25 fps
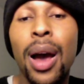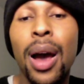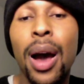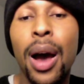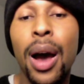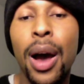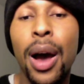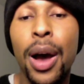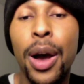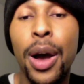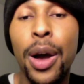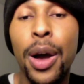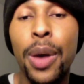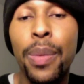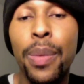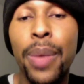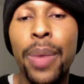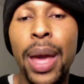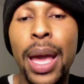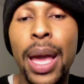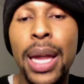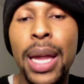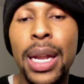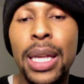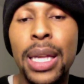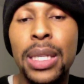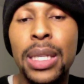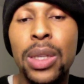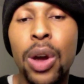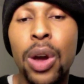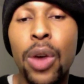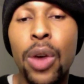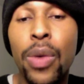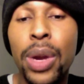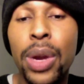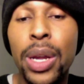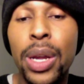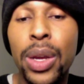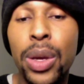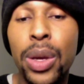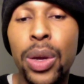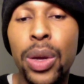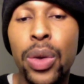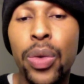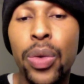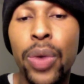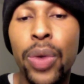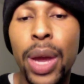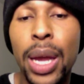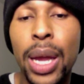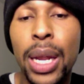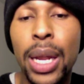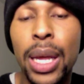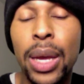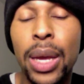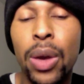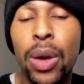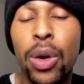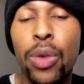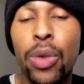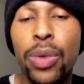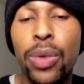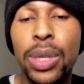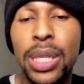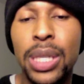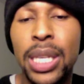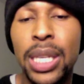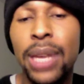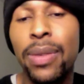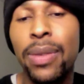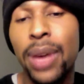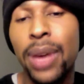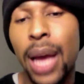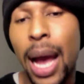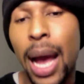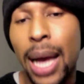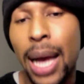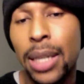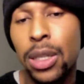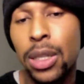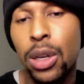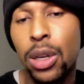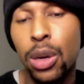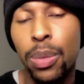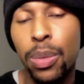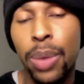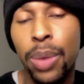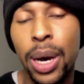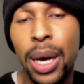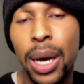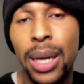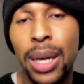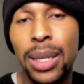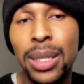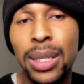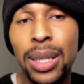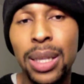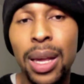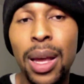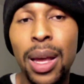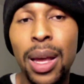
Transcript: and it's already creating or receiving Oscar buzz.